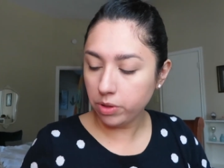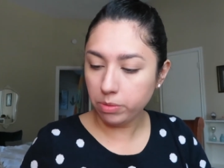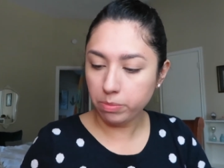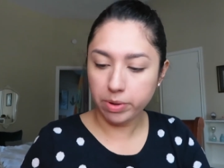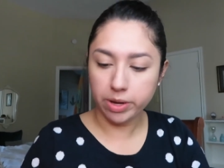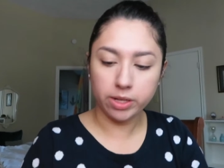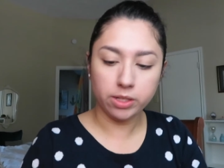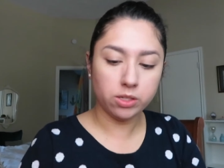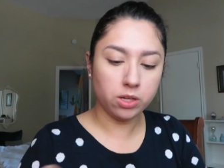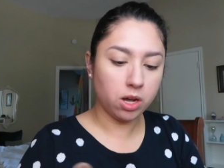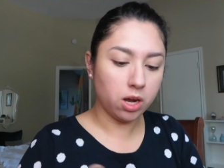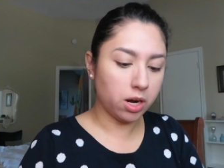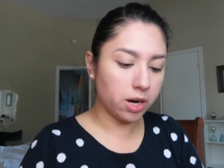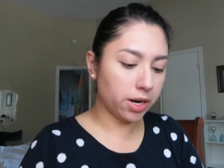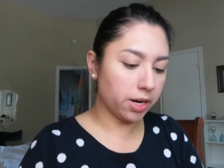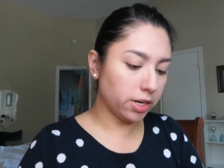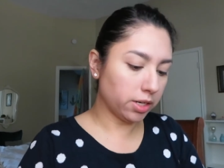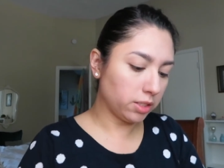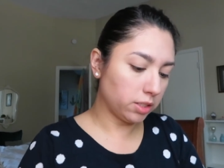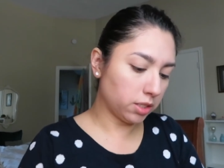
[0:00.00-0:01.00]
with my
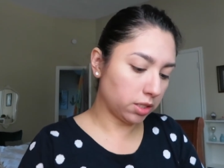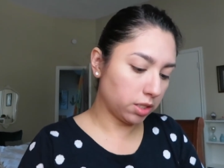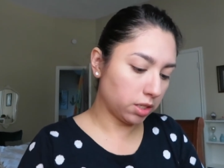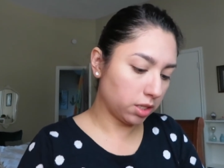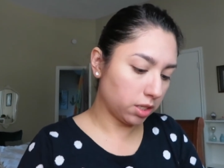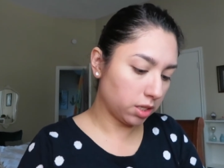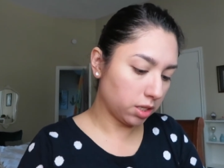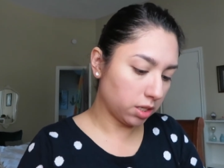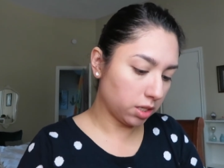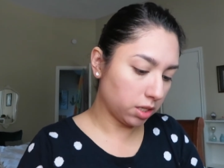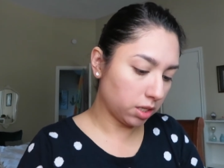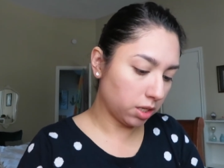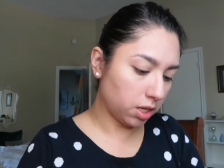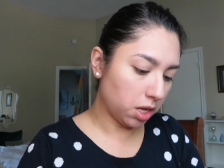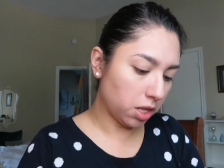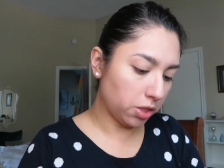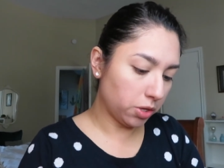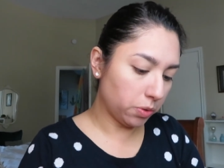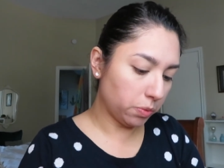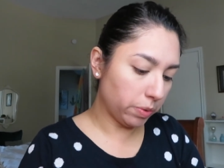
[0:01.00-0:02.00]
Tarte
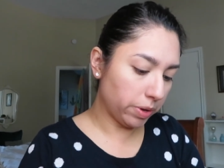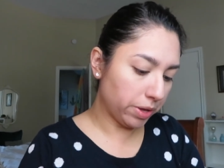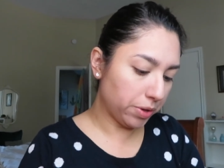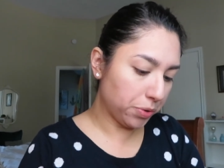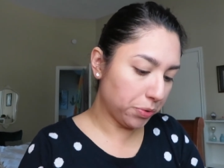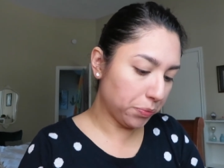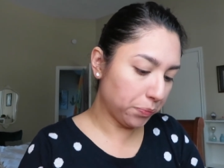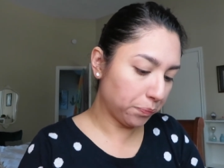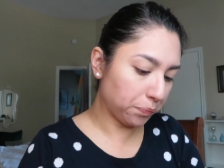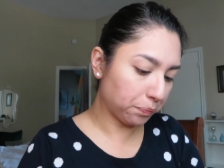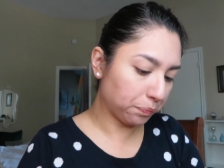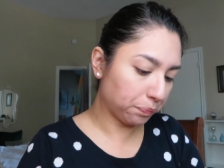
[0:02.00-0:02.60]
color wheel